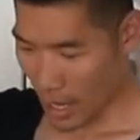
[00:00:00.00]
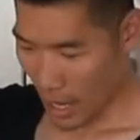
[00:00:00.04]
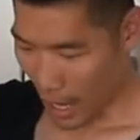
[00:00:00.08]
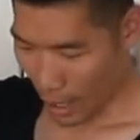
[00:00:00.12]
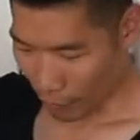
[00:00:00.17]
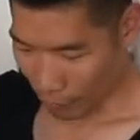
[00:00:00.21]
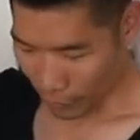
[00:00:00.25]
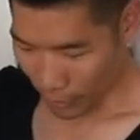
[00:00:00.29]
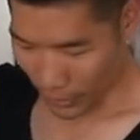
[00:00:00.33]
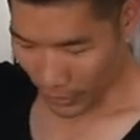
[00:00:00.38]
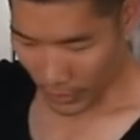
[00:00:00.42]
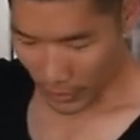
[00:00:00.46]

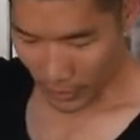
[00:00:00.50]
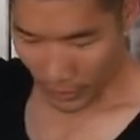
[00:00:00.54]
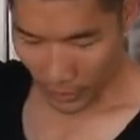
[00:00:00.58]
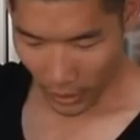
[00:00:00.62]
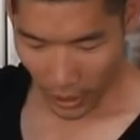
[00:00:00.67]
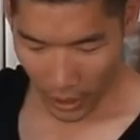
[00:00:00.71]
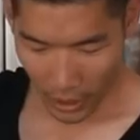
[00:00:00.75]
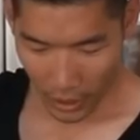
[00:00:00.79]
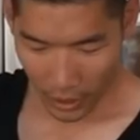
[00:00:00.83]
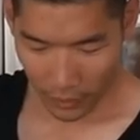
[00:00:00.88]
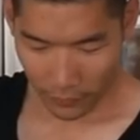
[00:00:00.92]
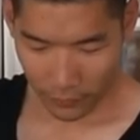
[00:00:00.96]
I really
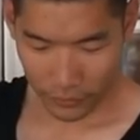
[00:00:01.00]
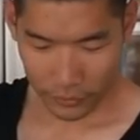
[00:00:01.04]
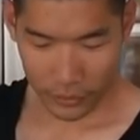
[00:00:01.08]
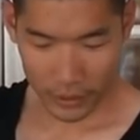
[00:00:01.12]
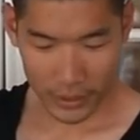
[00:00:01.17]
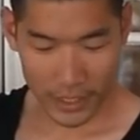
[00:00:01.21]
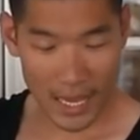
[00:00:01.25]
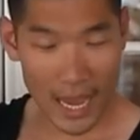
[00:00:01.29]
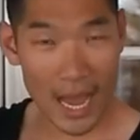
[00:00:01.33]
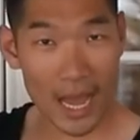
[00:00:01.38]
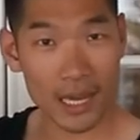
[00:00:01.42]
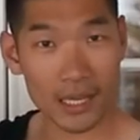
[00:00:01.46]
love the
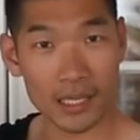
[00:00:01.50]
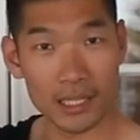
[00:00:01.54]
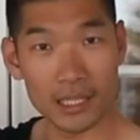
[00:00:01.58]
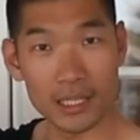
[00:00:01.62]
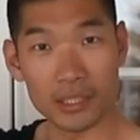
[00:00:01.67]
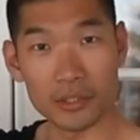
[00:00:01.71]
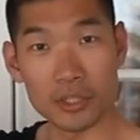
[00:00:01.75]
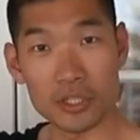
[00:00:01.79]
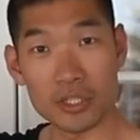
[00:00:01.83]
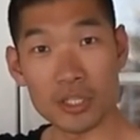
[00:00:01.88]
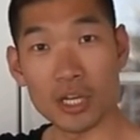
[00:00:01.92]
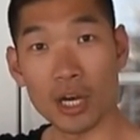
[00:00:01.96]

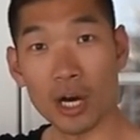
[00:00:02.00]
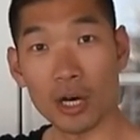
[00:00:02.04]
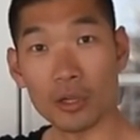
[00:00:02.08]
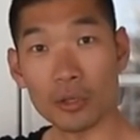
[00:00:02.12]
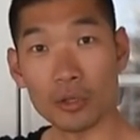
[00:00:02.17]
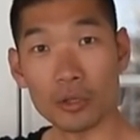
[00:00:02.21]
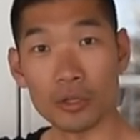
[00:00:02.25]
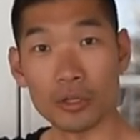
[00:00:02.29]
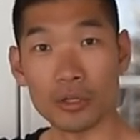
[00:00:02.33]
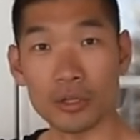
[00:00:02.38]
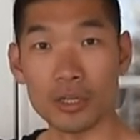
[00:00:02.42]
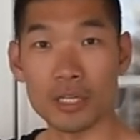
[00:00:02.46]
khaki, this
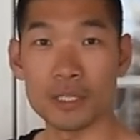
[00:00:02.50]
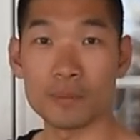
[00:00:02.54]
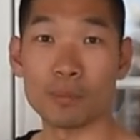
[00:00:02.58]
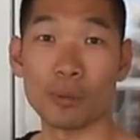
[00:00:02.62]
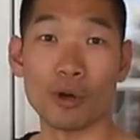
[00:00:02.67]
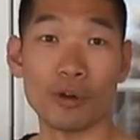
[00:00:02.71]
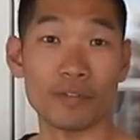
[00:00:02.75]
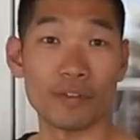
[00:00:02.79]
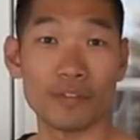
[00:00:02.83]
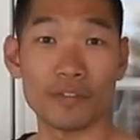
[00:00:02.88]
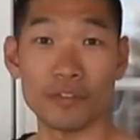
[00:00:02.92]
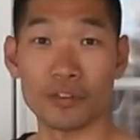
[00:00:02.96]
color. It's
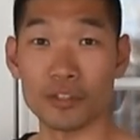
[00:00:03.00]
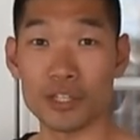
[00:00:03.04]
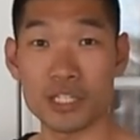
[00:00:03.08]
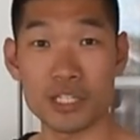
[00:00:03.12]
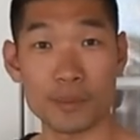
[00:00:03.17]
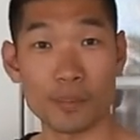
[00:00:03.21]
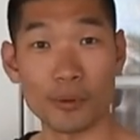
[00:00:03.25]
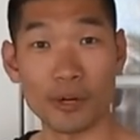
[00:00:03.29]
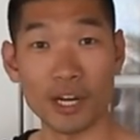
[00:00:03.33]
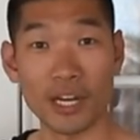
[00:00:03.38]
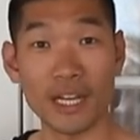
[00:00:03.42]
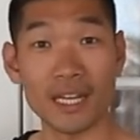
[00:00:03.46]
perfect for the
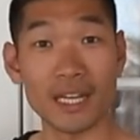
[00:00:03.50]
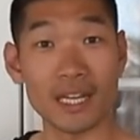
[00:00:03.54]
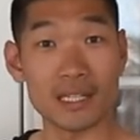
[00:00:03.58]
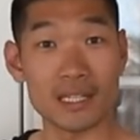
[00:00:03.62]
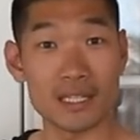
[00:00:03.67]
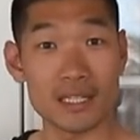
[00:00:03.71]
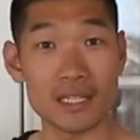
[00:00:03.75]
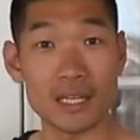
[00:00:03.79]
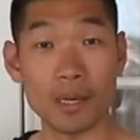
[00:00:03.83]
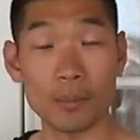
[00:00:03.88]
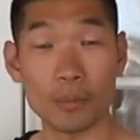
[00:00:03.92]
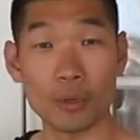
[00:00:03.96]
spring
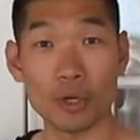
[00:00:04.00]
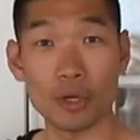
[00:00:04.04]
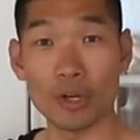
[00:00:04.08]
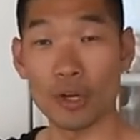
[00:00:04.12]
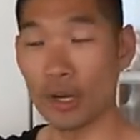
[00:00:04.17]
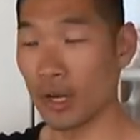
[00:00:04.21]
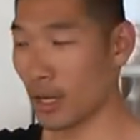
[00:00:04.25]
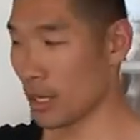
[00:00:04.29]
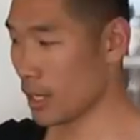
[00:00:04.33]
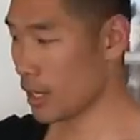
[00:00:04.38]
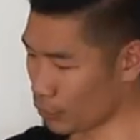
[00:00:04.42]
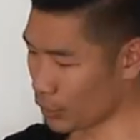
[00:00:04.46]
and summer.